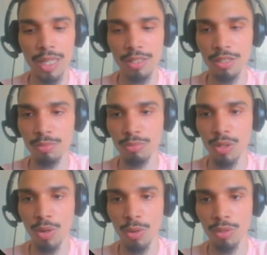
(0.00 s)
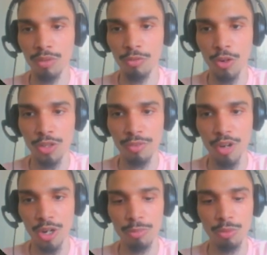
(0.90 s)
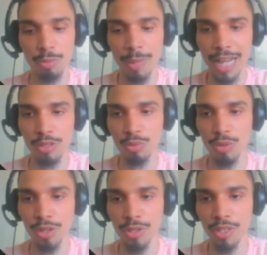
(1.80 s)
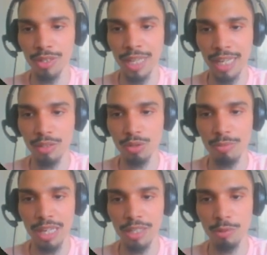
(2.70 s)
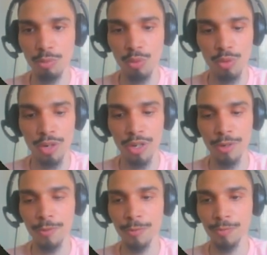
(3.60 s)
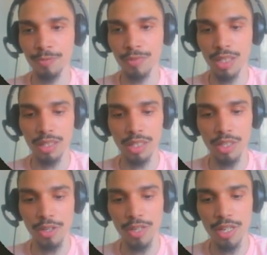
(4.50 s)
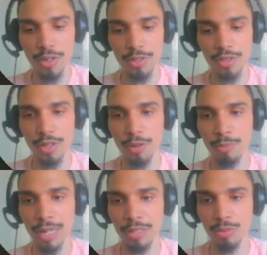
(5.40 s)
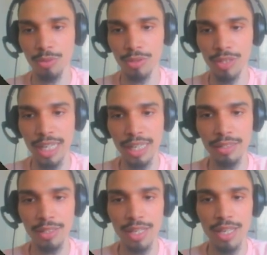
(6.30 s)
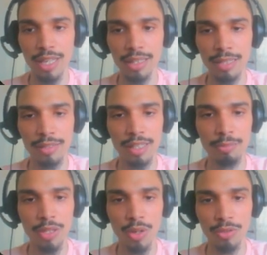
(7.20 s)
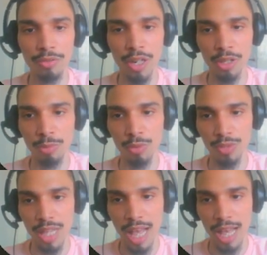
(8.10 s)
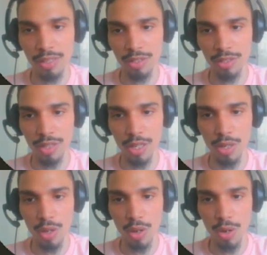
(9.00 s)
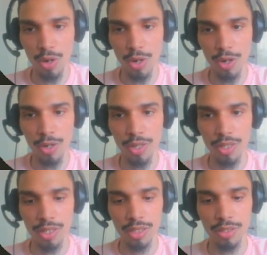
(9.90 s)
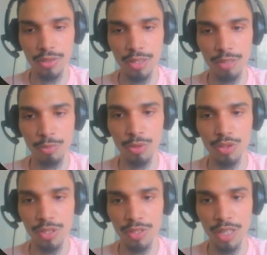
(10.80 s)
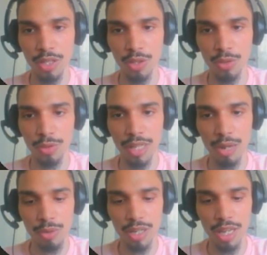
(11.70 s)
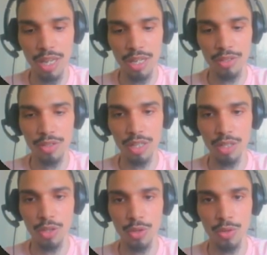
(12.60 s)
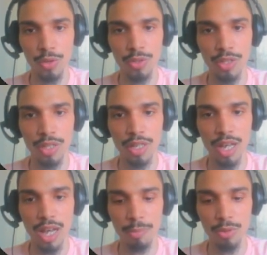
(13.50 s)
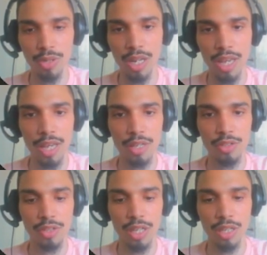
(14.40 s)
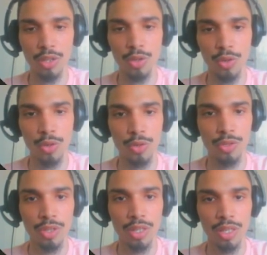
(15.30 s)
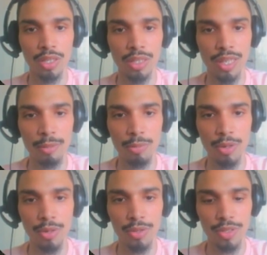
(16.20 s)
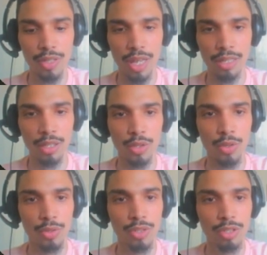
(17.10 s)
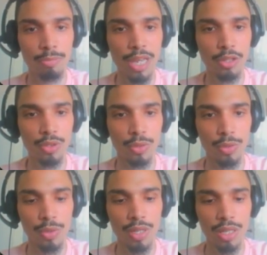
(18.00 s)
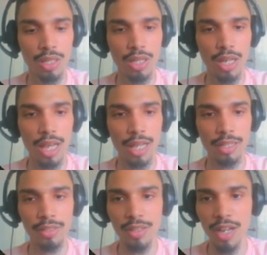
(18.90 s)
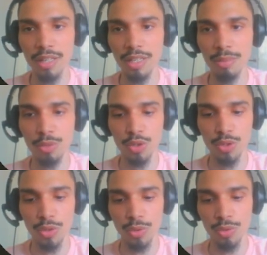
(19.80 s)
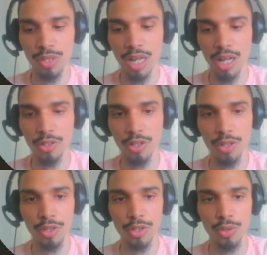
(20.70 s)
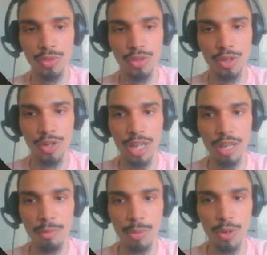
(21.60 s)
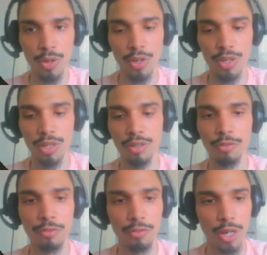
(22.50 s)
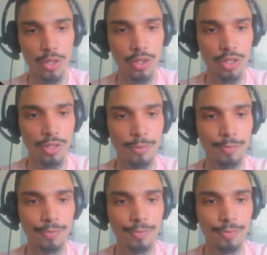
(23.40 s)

let's call the first variable password length to make it more clear here. So password length. And let's keep the other variables as they are. So let's put just include lowercase, include uppercase, include numbers, and include special, and assign them to the other user input function.